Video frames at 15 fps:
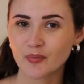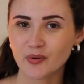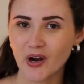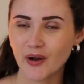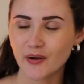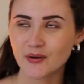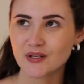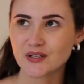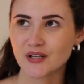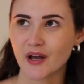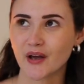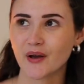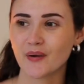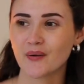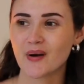broke,
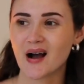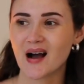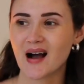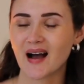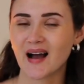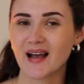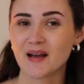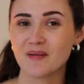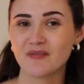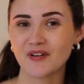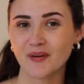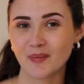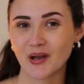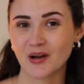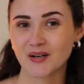so I am
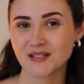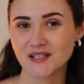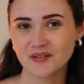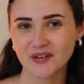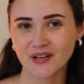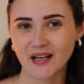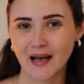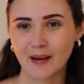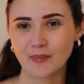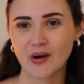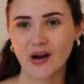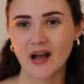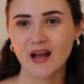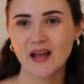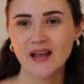filming on a different
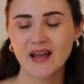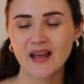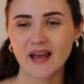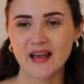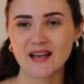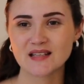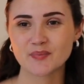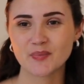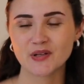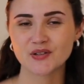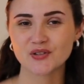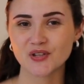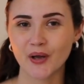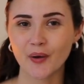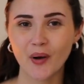camera. It's been
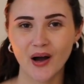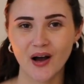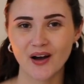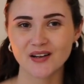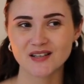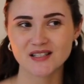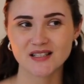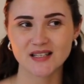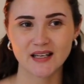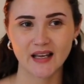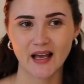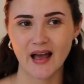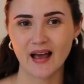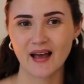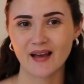so hard to
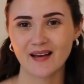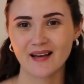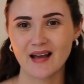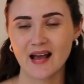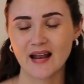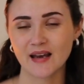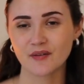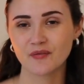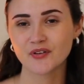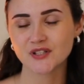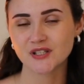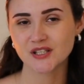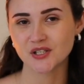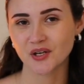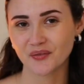get any
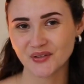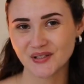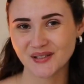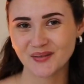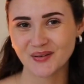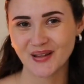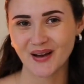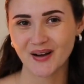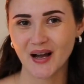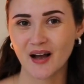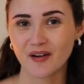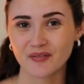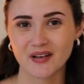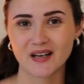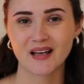footage, obviously without
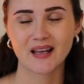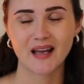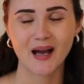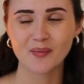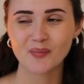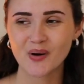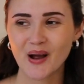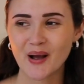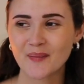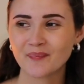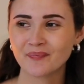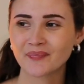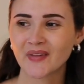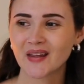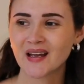having a camera,
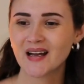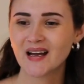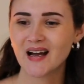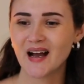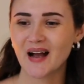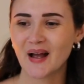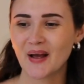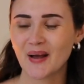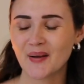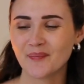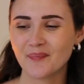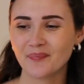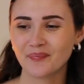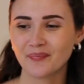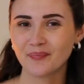
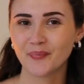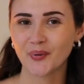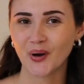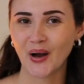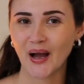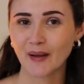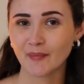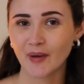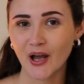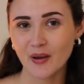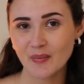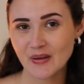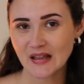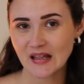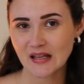but I'm
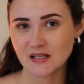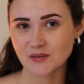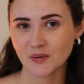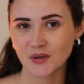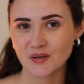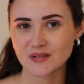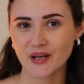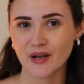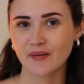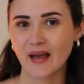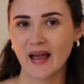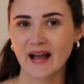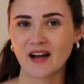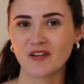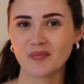hoping that this one looks
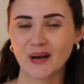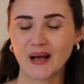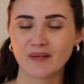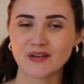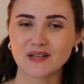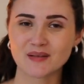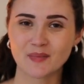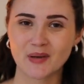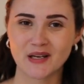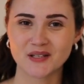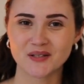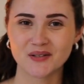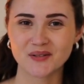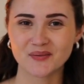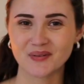okay. I have been having some
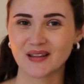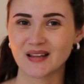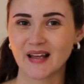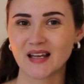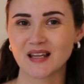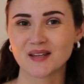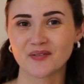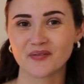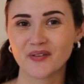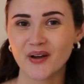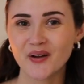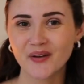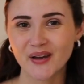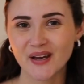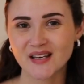issues with like the
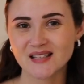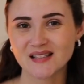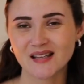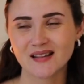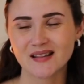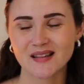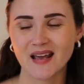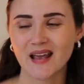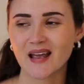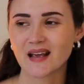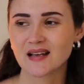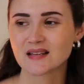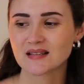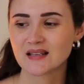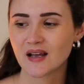focus and
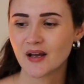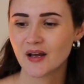things,